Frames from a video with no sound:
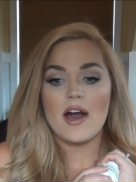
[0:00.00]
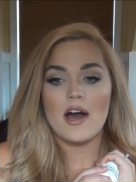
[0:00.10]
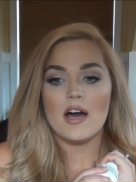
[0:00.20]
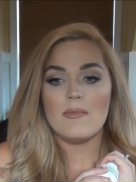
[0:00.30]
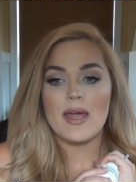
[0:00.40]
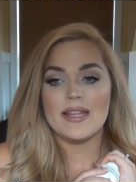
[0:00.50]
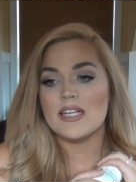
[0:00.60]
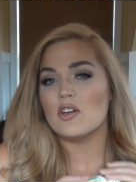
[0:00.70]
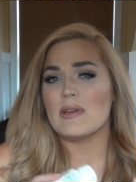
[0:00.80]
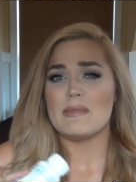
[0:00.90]
And
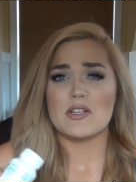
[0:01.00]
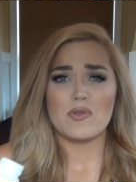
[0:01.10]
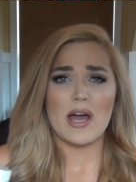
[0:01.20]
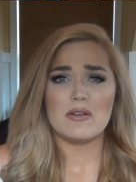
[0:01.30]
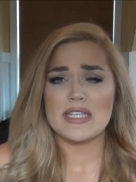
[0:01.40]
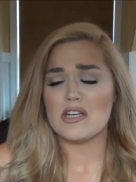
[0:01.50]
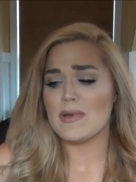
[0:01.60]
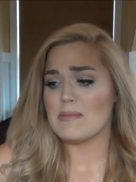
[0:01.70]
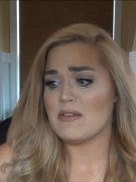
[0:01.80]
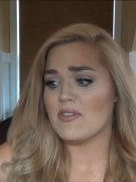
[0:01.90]
they don't make me drowsy or
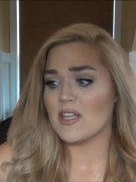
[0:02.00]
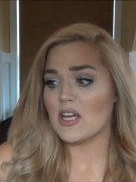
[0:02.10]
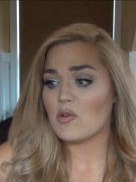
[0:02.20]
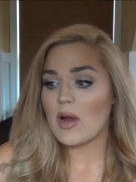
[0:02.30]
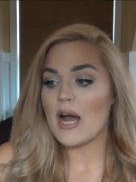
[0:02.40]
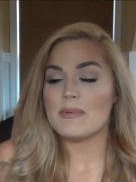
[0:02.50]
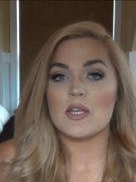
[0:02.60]
make me feel like crap,